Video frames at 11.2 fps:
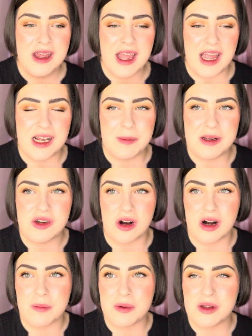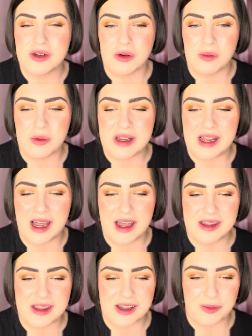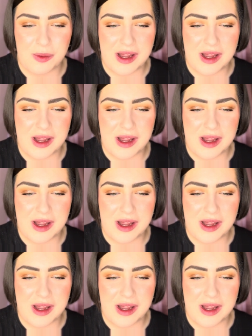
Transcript: it to be sharp. So yeah, that's why